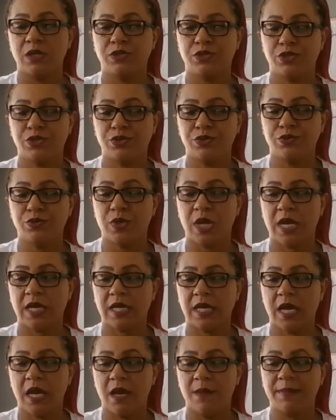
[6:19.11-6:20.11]
to
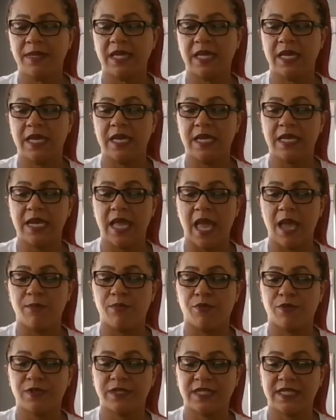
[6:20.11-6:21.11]
come in and
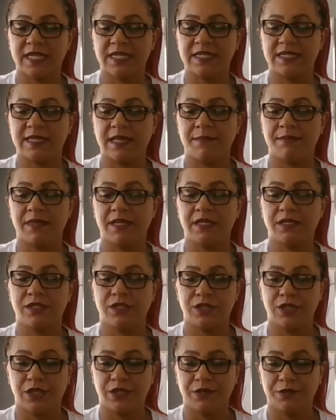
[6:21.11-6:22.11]
present something
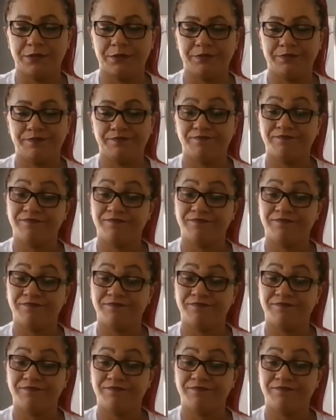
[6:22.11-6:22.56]
to you.